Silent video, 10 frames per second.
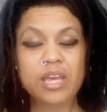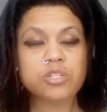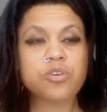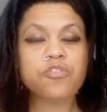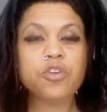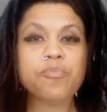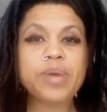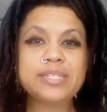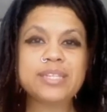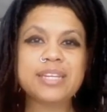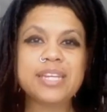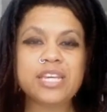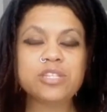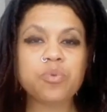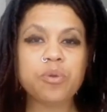So if your basic
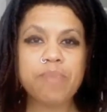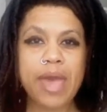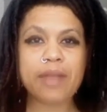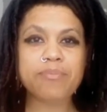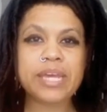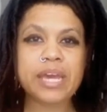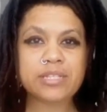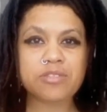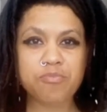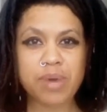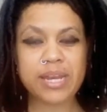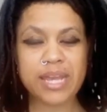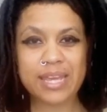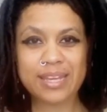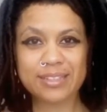needs were met because of
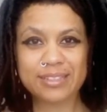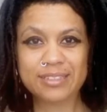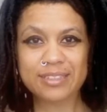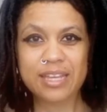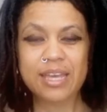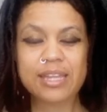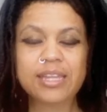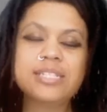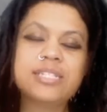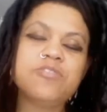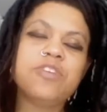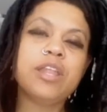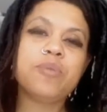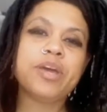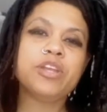money, let's
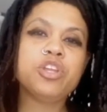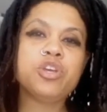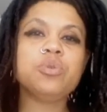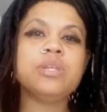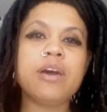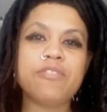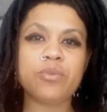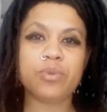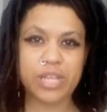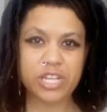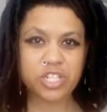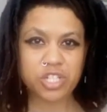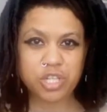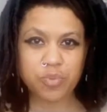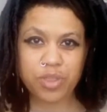develop a new loving
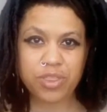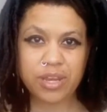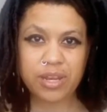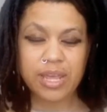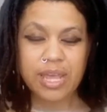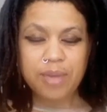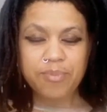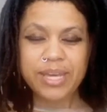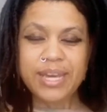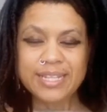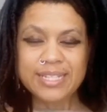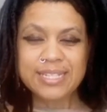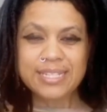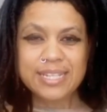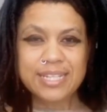relationship with it,
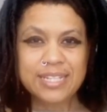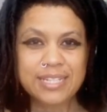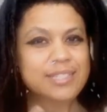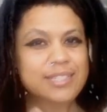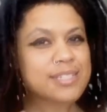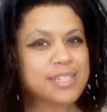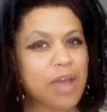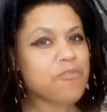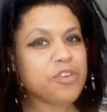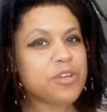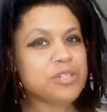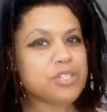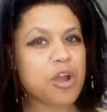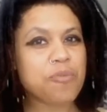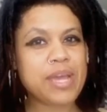because it's time for you to
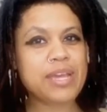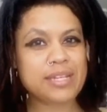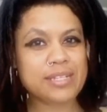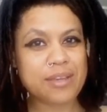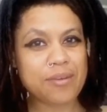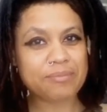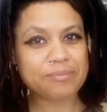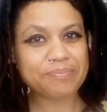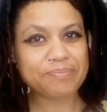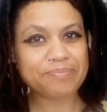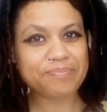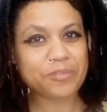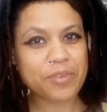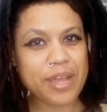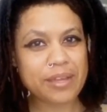start making some,
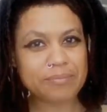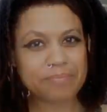right?